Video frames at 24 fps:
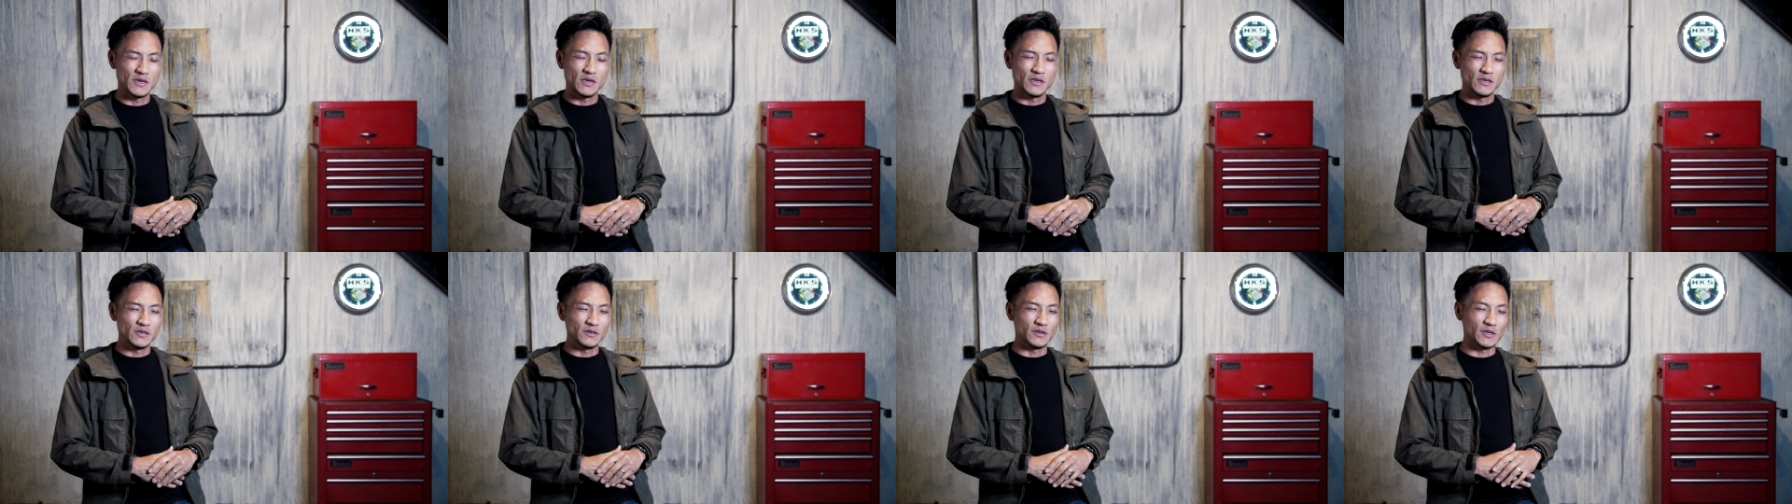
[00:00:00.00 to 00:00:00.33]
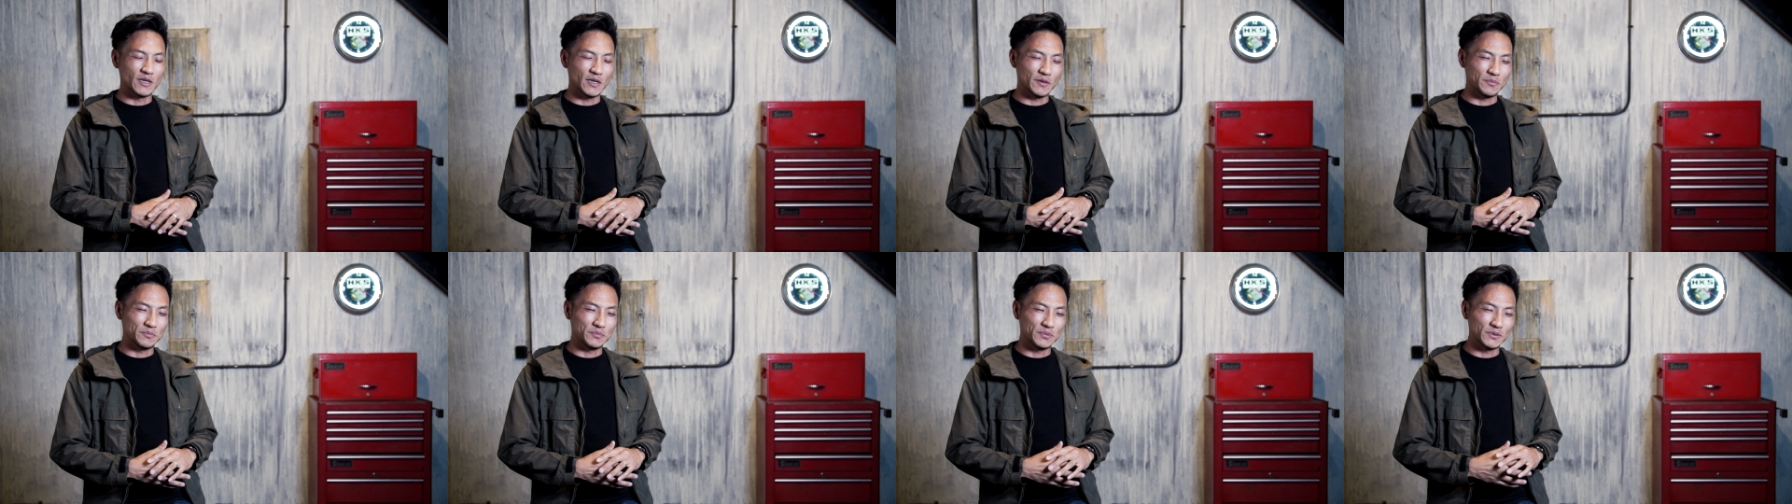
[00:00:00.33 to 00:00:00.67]
you're
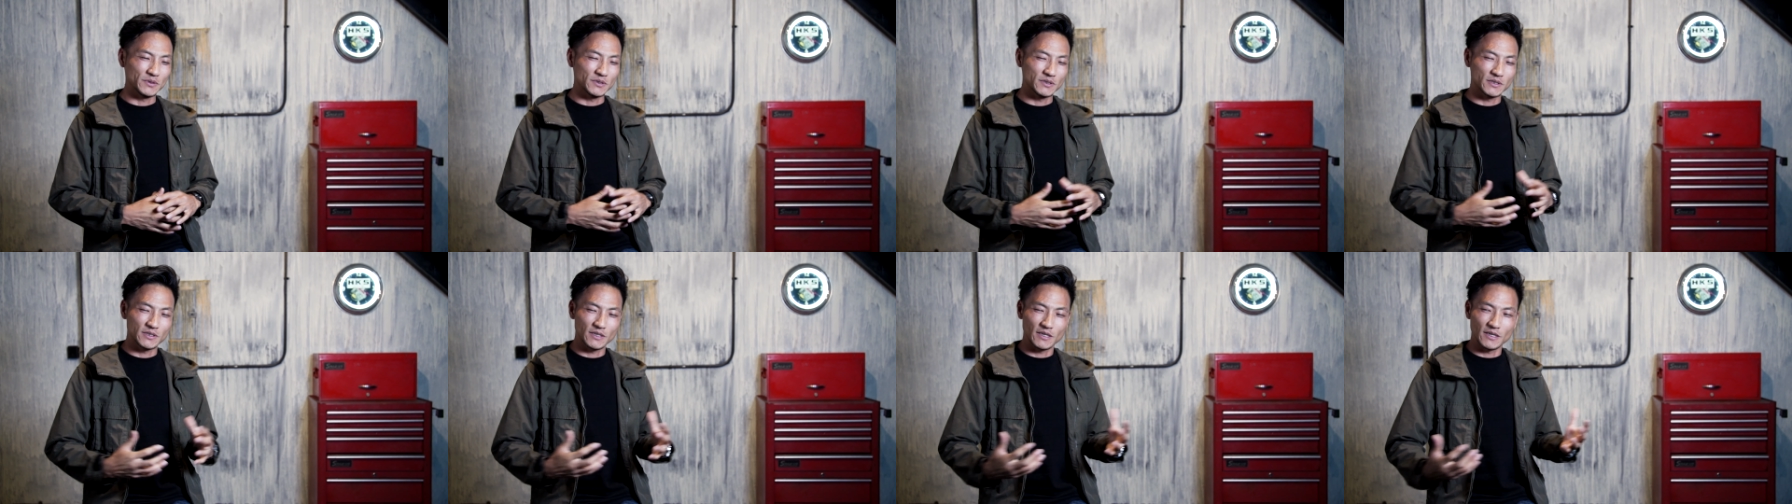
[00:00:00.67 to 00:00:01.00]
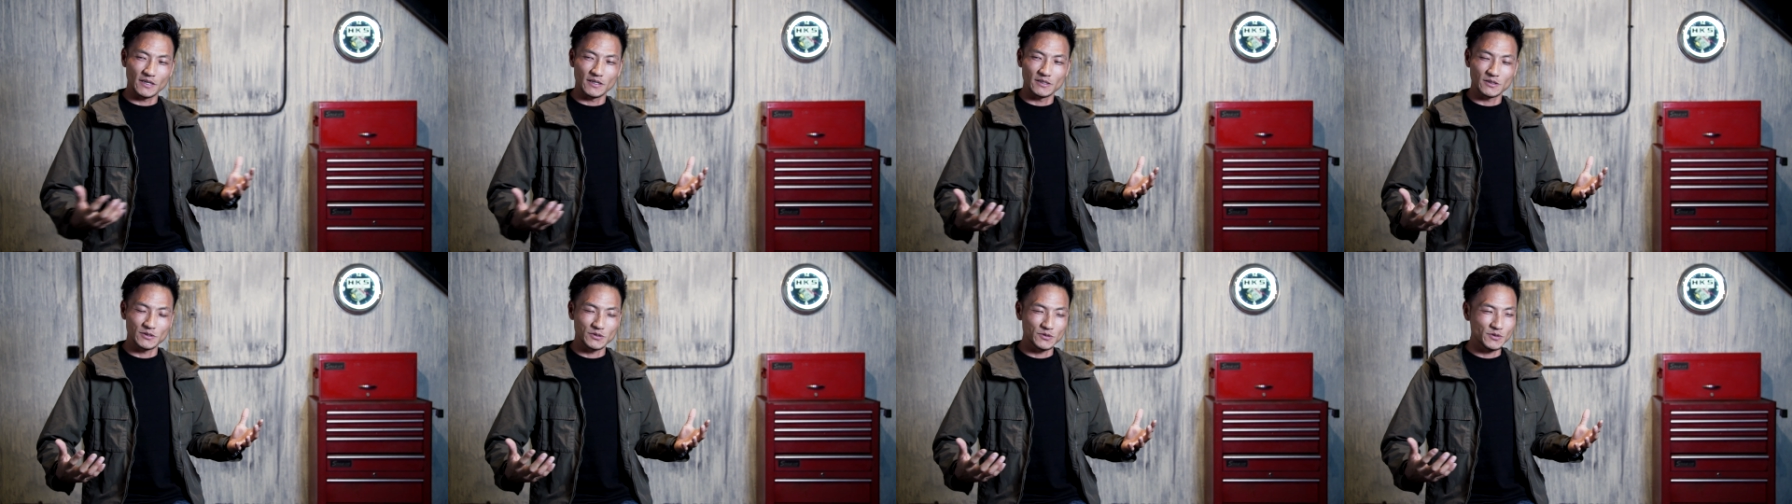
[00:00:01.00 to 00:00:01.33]
gonna put
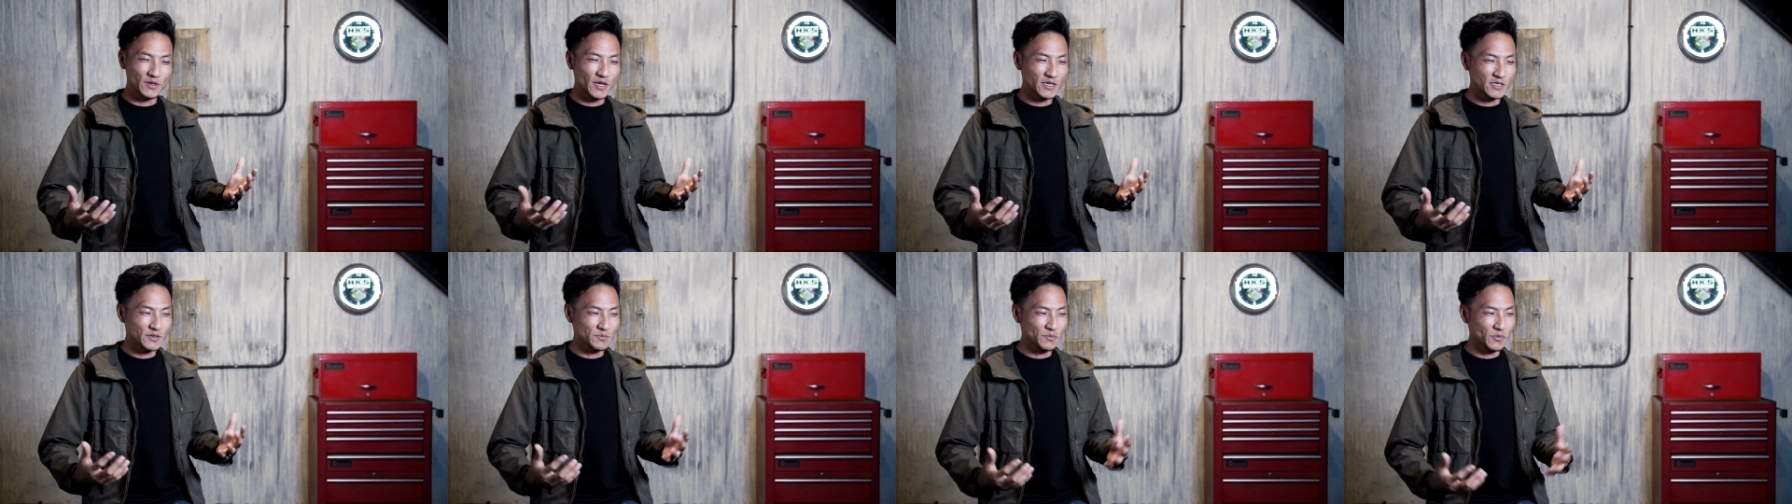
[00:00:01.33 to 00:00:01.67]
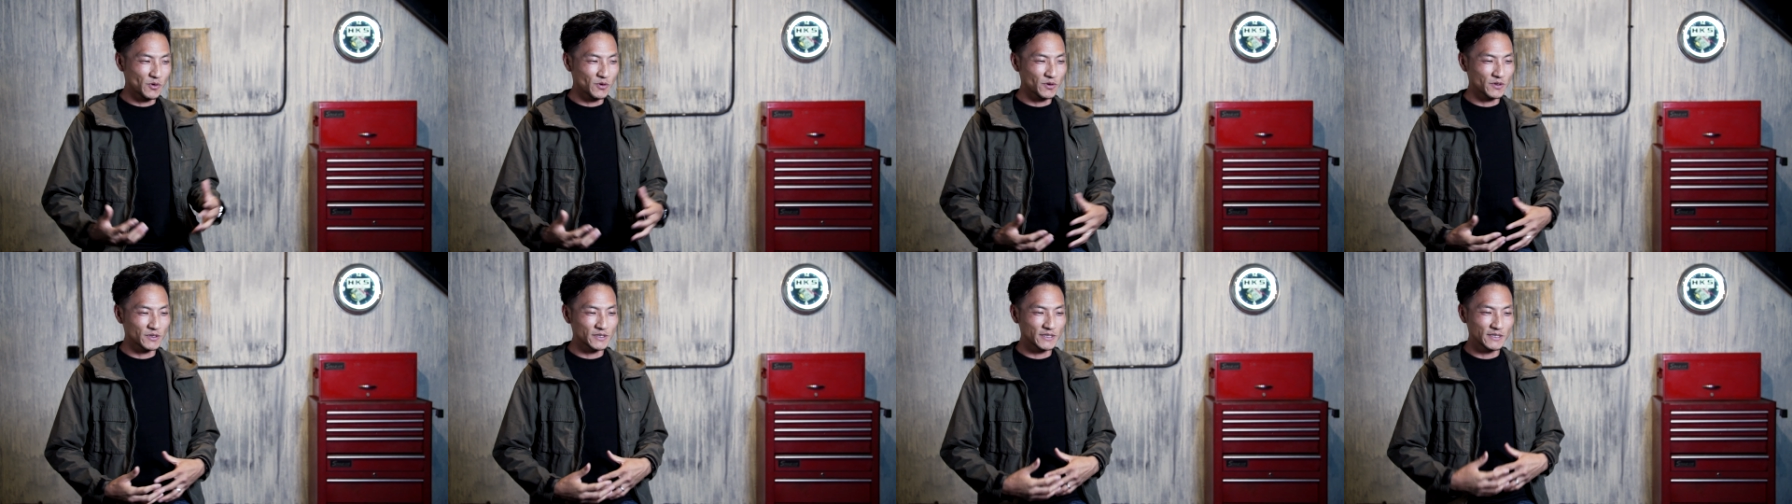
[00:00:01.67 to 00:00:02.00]
the 2000
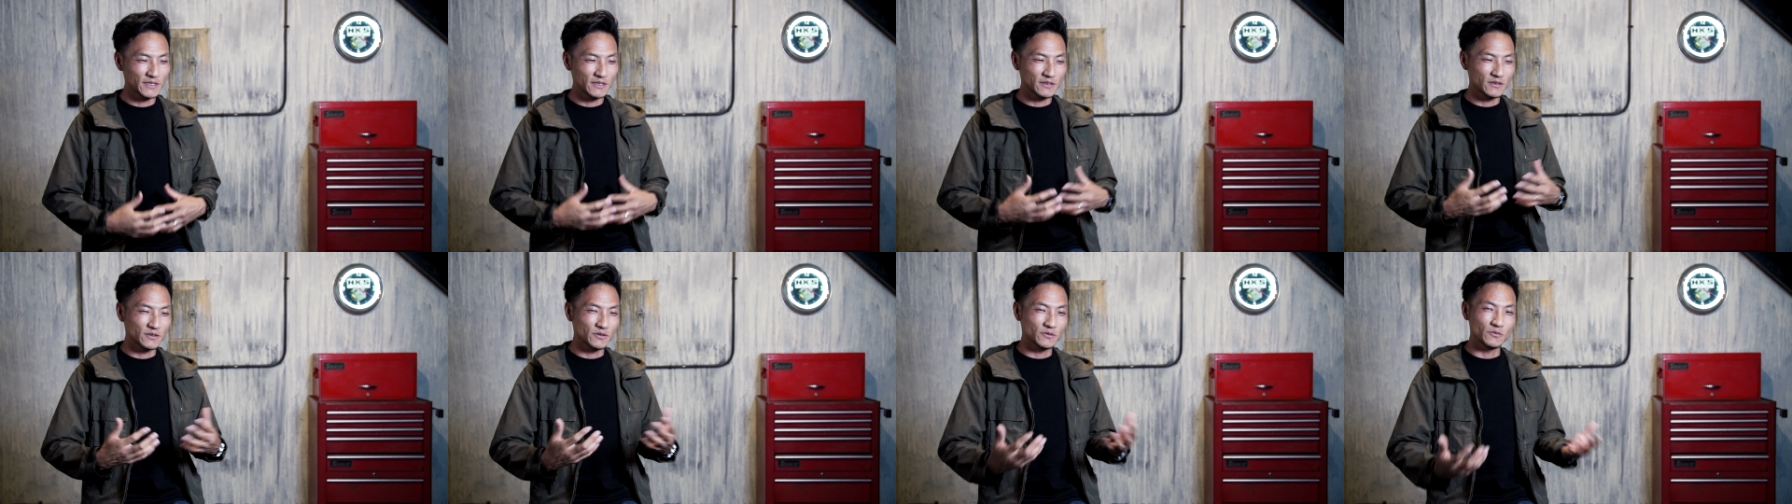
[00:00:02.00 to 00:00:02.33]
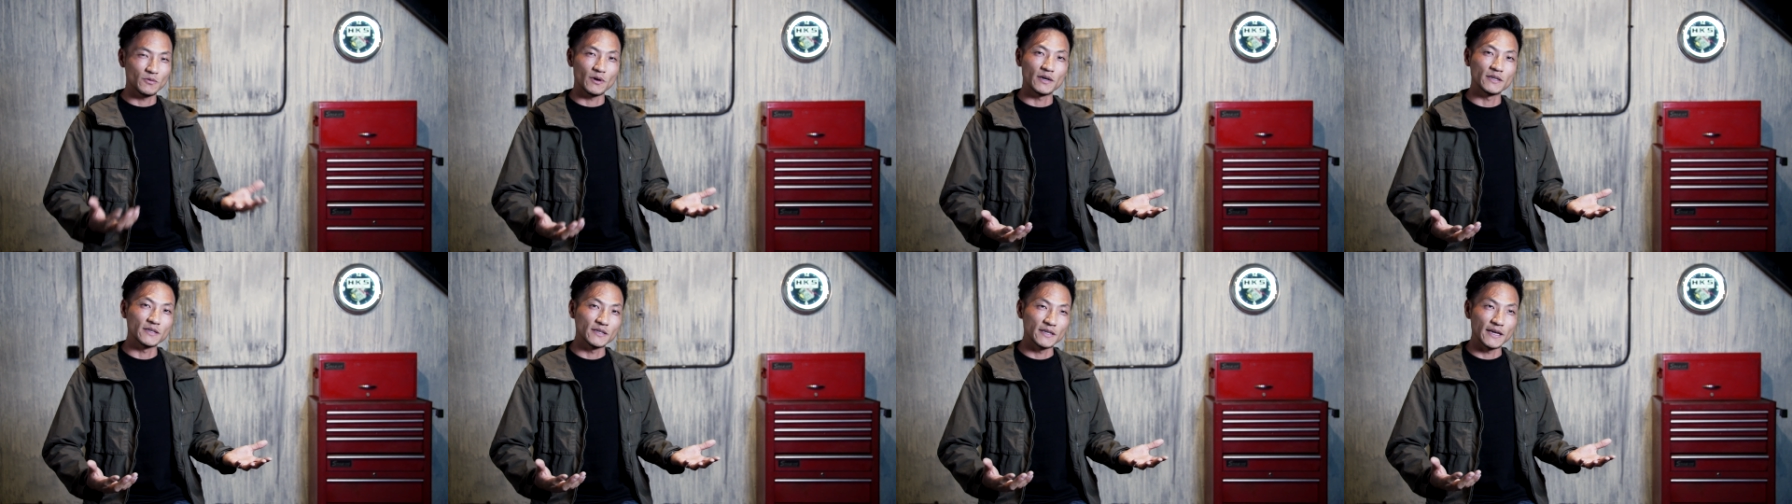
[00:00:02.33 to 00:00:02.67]
motor into
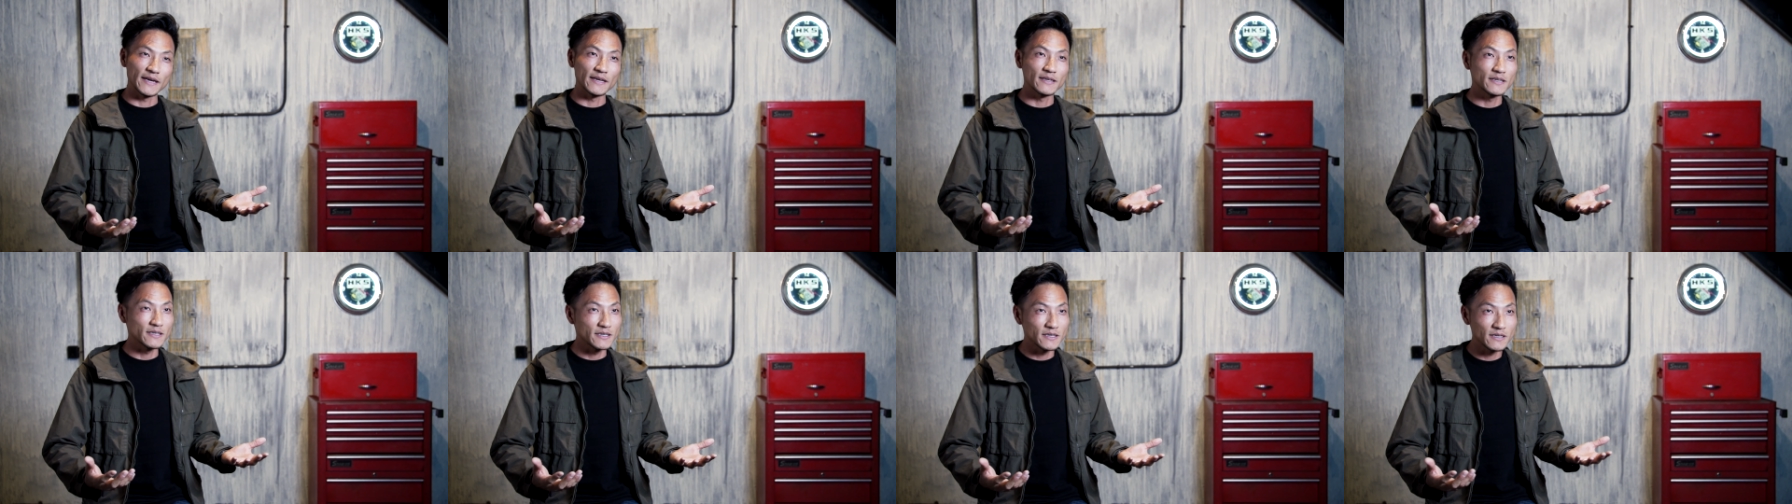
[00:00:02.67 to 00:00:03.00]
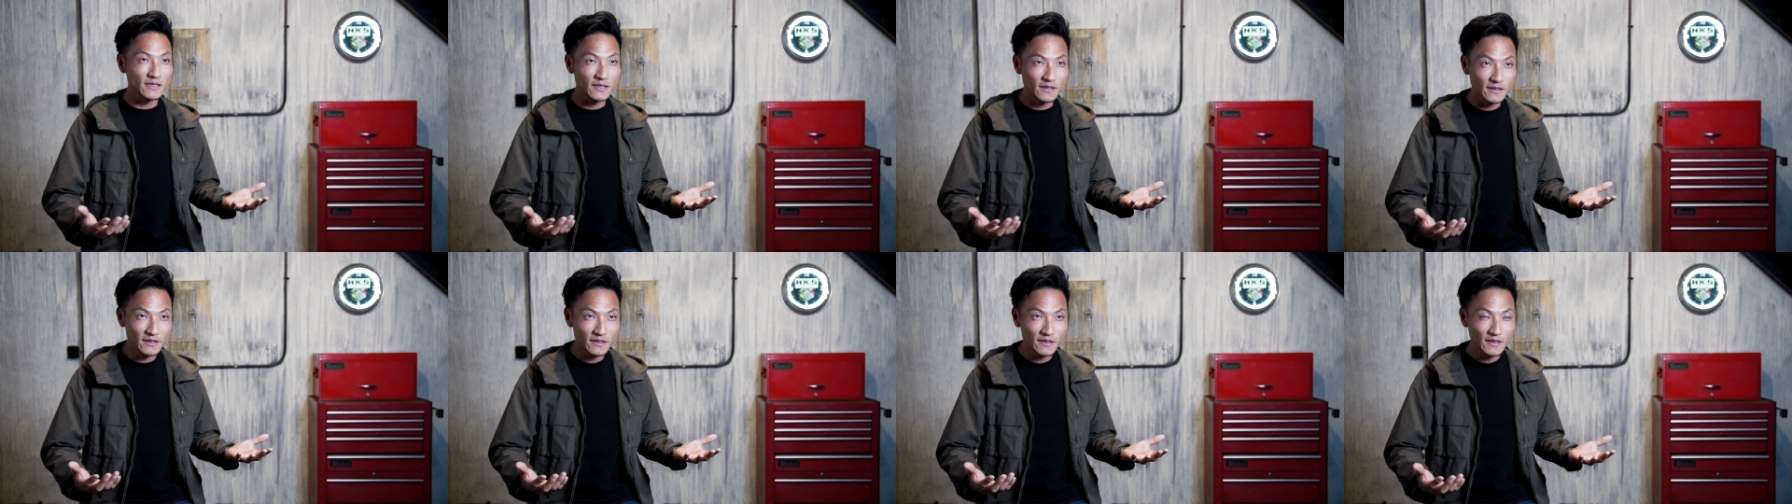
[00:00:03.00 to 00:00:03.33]

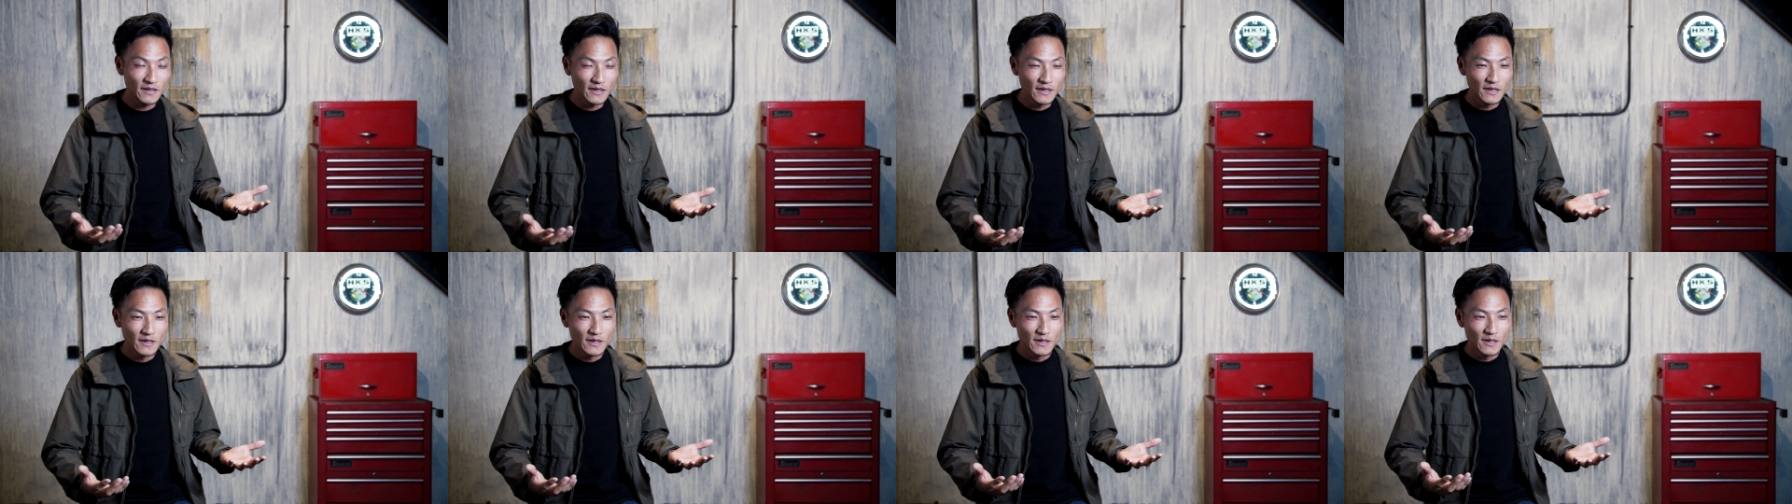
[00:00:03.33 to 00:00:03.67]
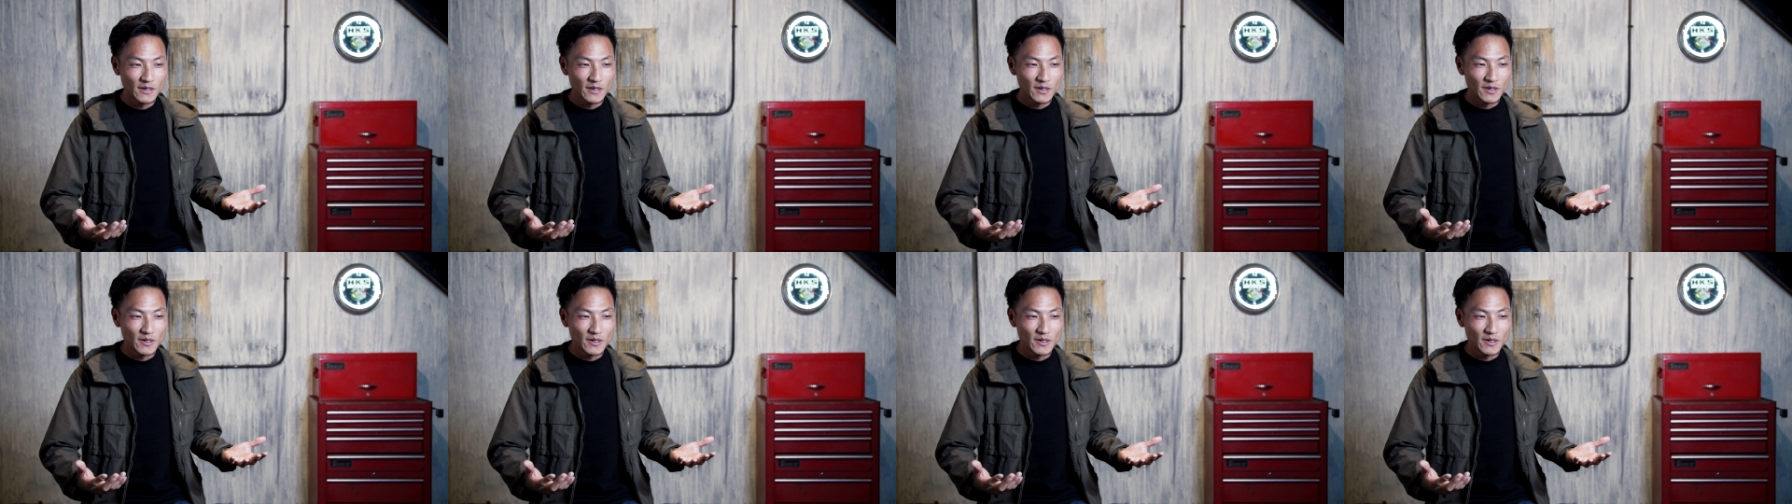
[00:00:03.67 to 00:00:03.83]
190E.